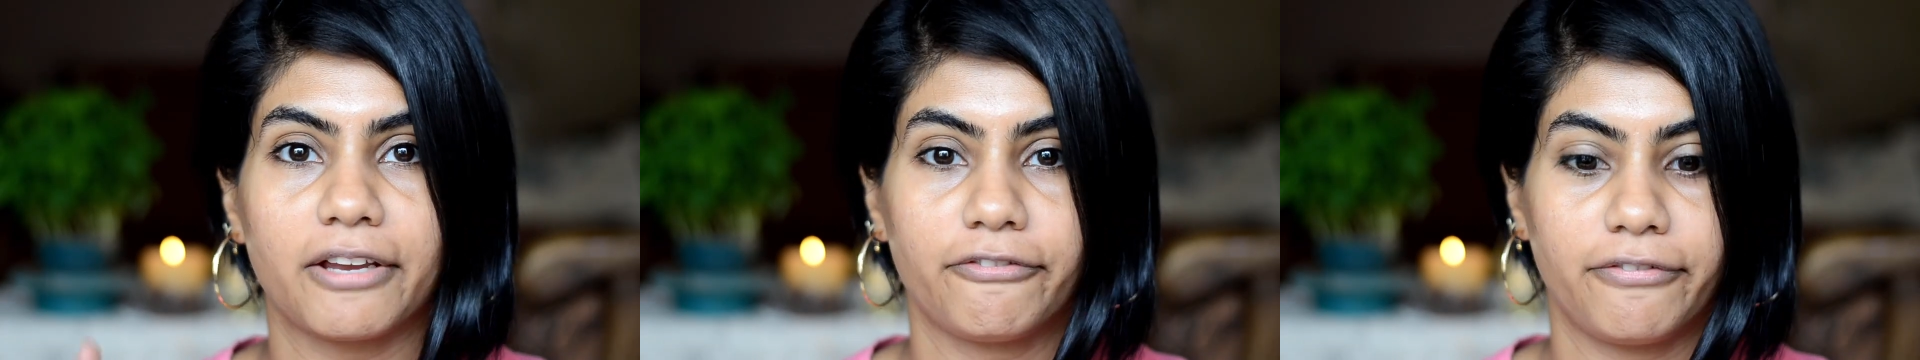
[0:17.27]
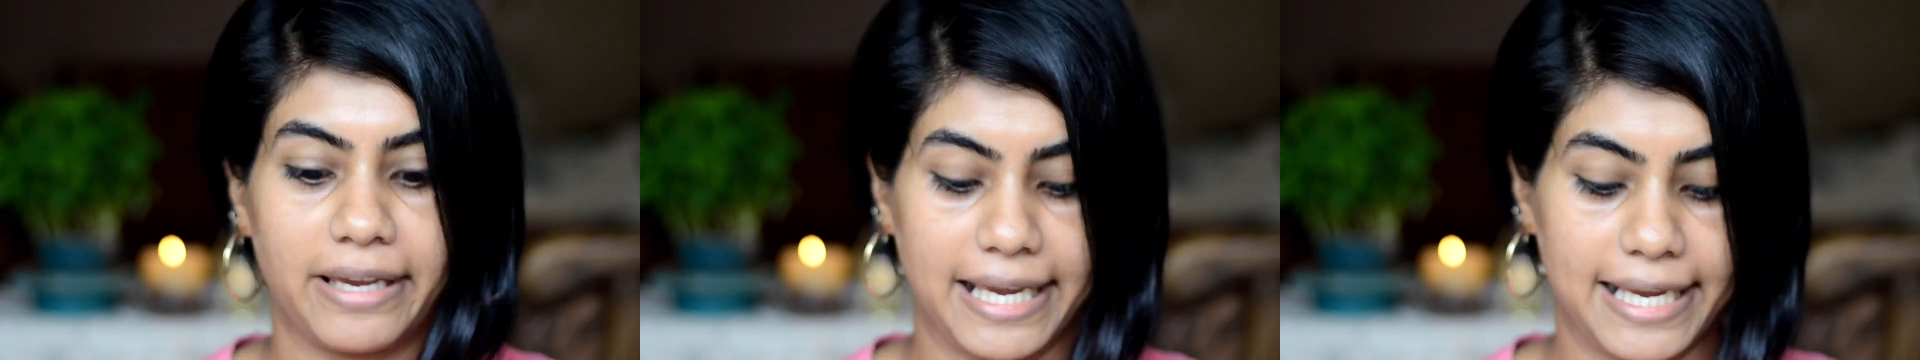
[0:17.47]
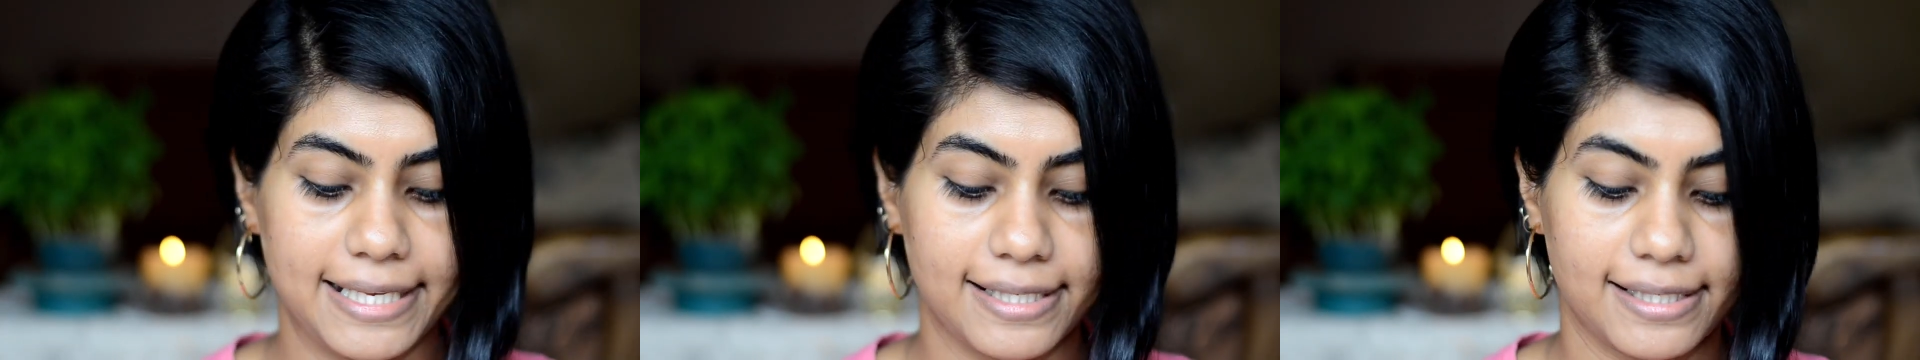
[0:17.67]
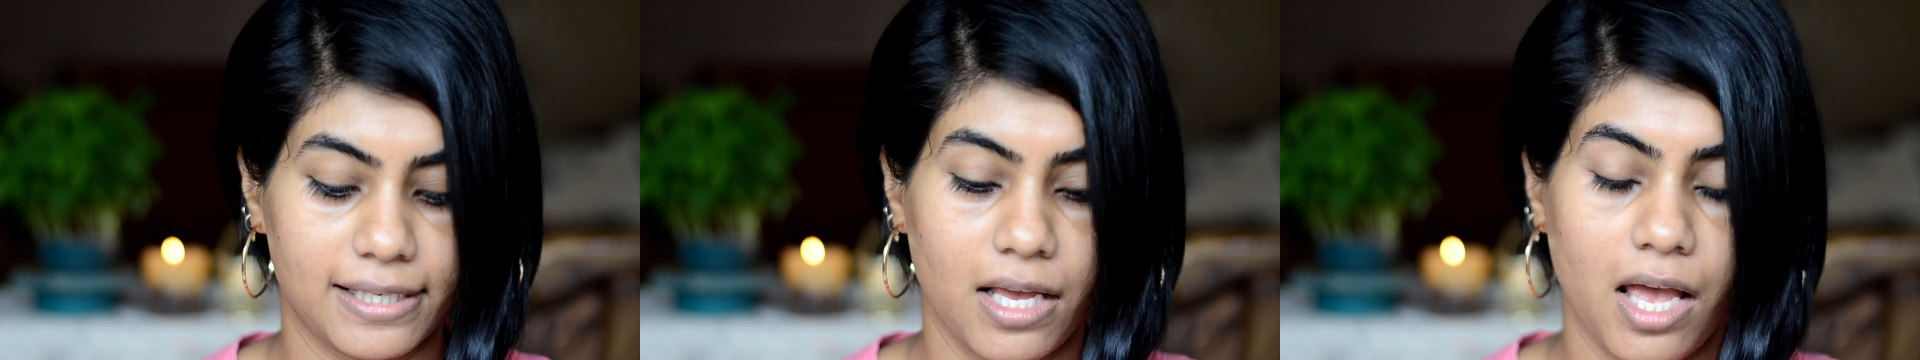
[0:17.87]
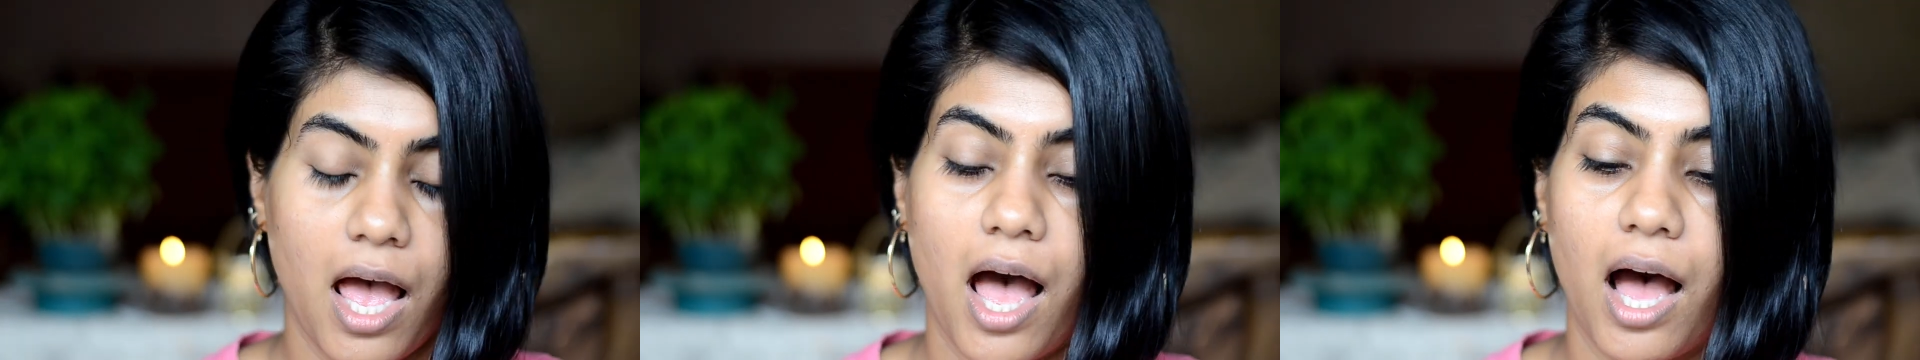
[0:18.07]
face.
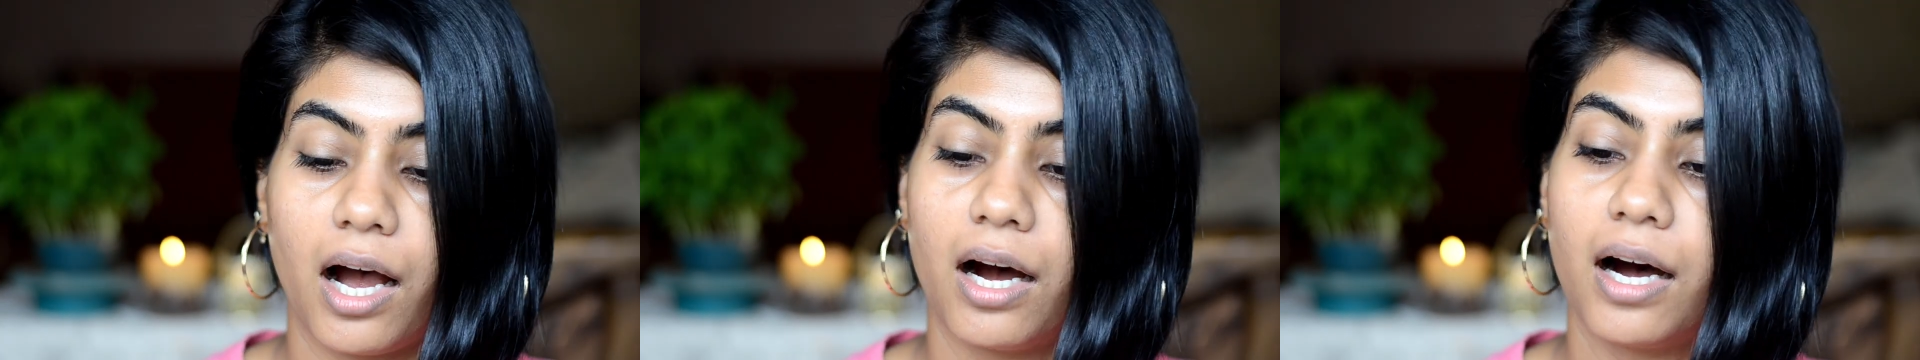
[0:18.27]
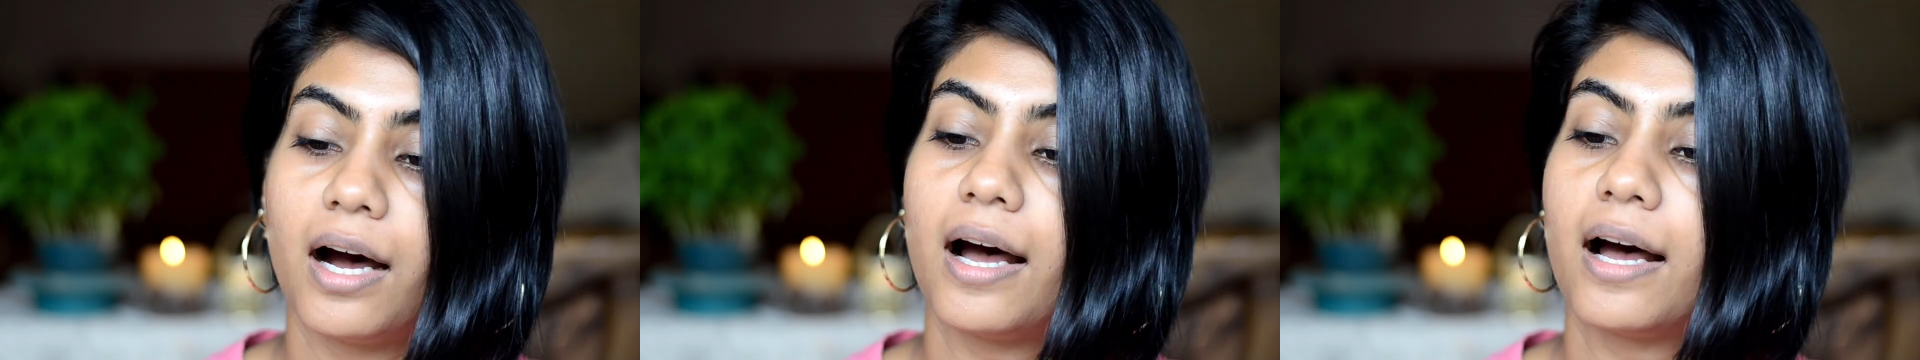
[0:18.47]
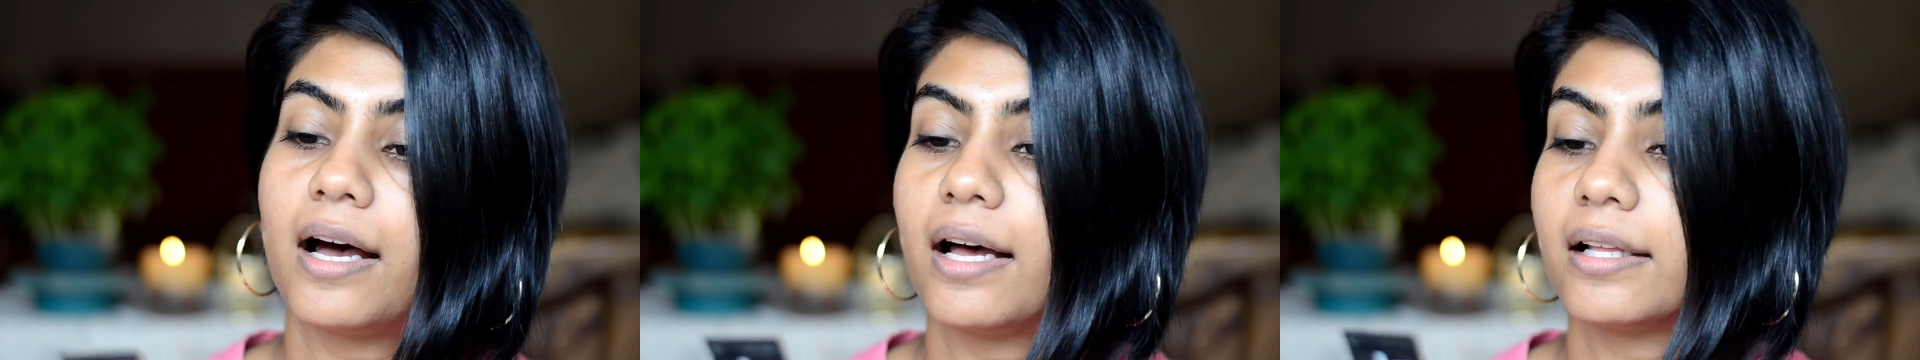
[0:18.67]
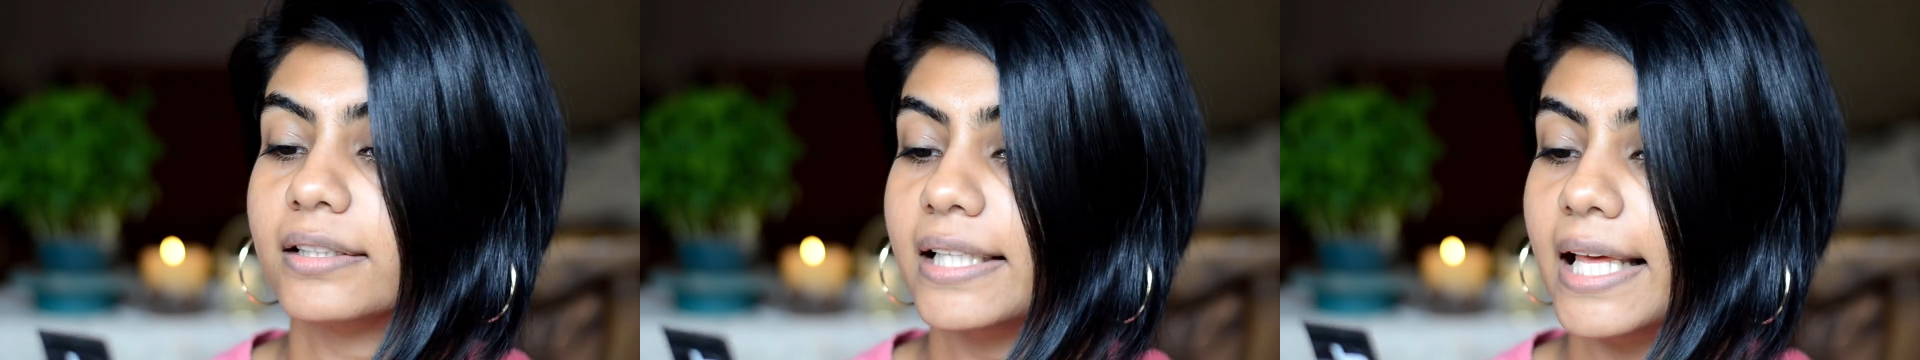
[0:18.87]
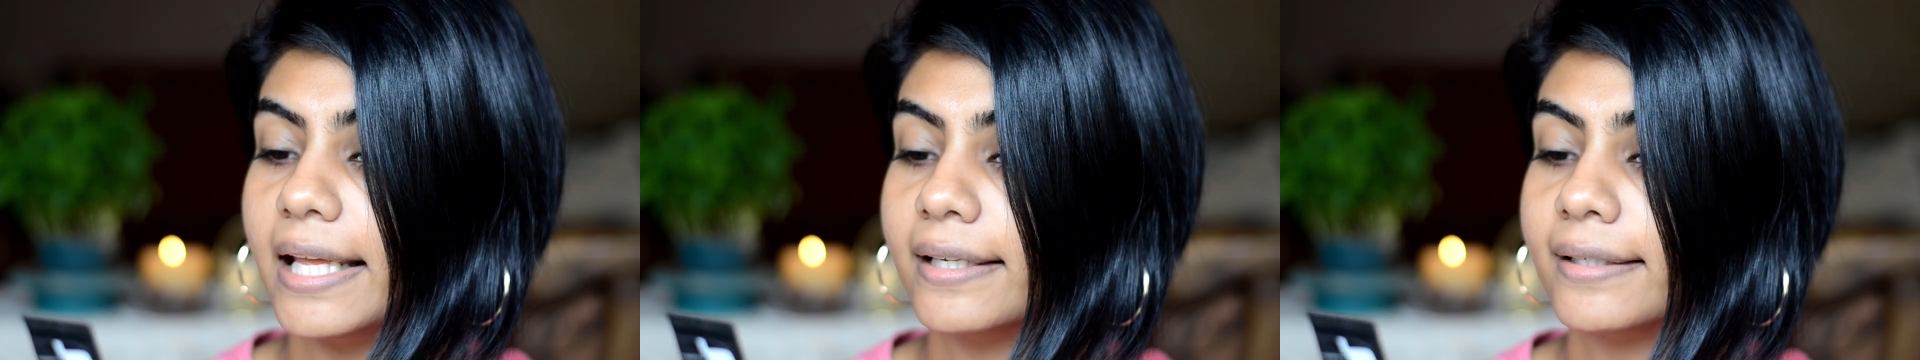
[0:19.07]

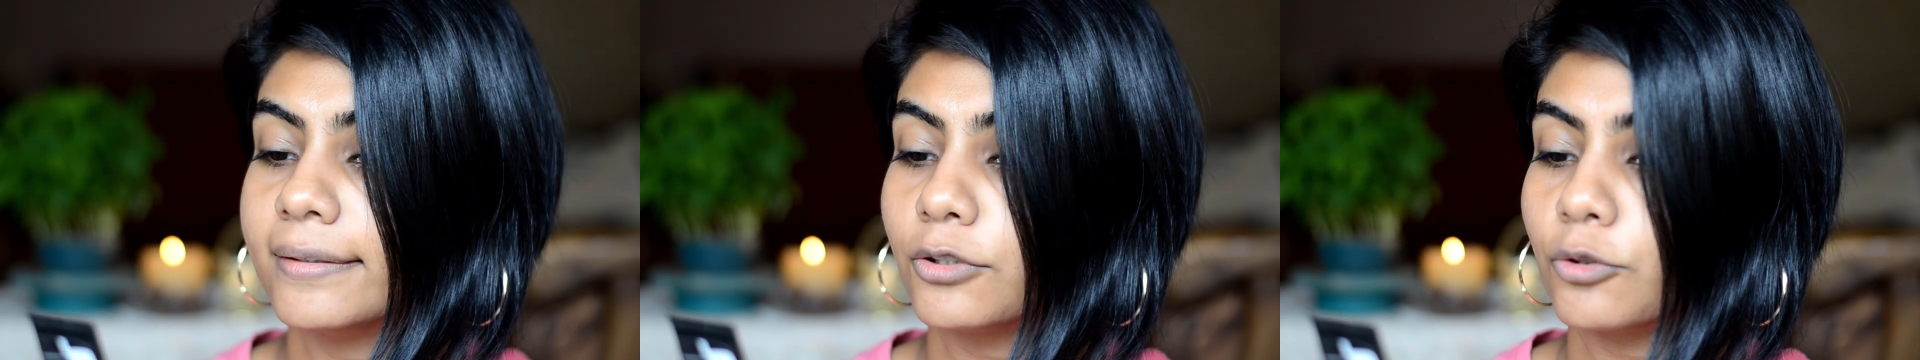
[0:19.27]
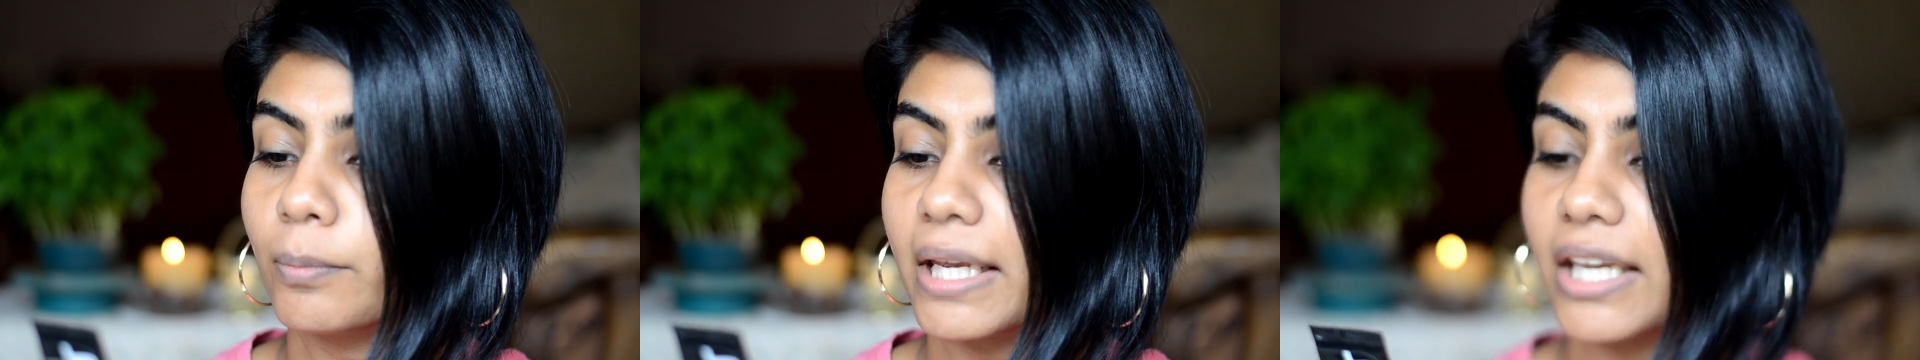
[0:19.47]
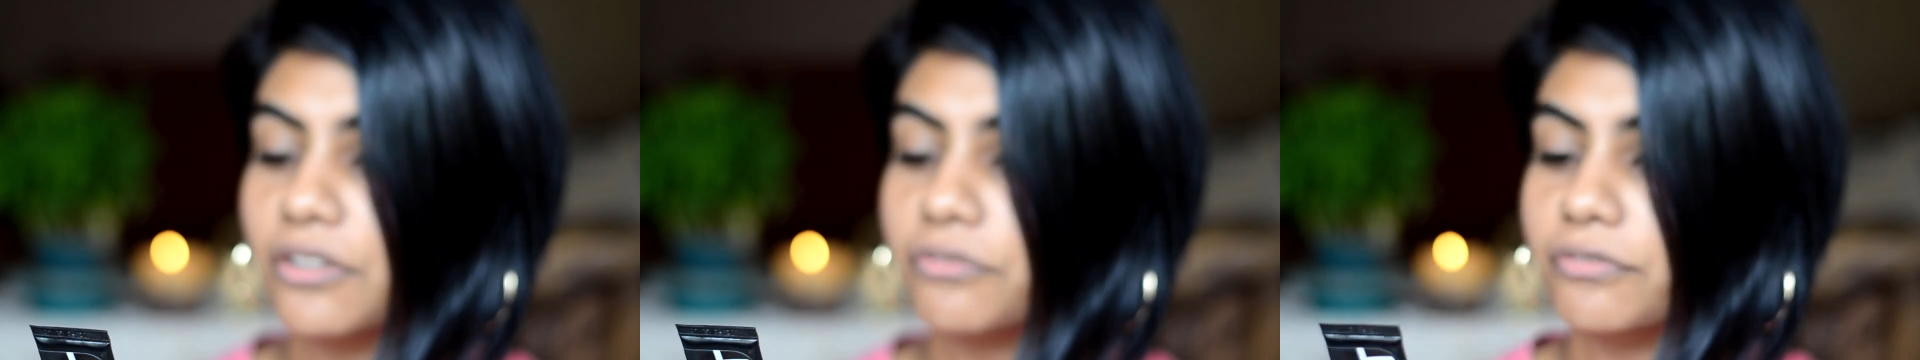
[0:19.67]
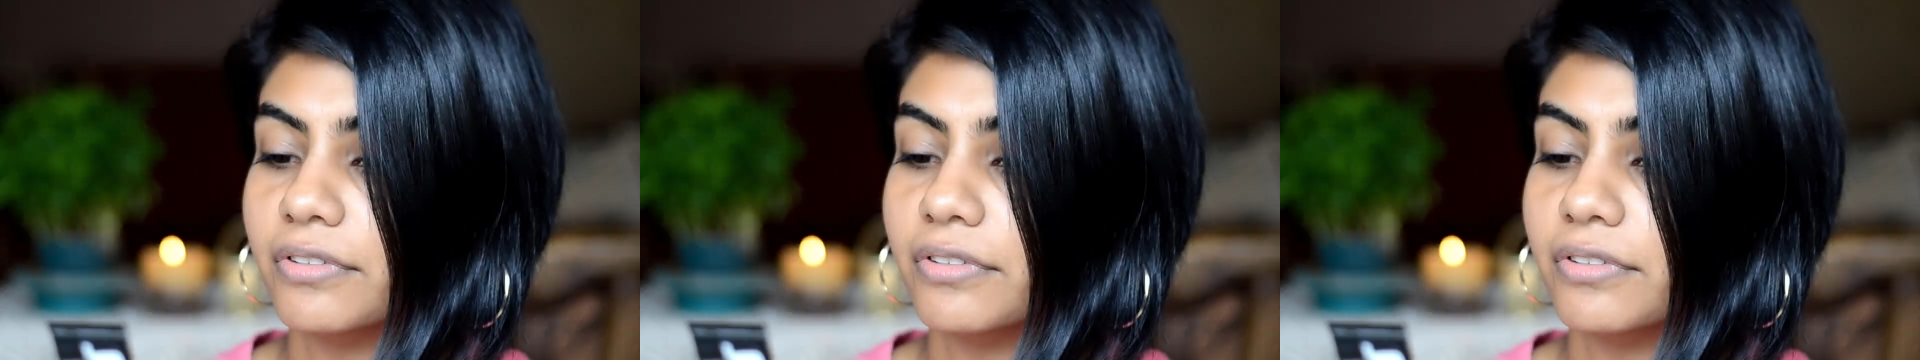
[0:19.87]
Then to begin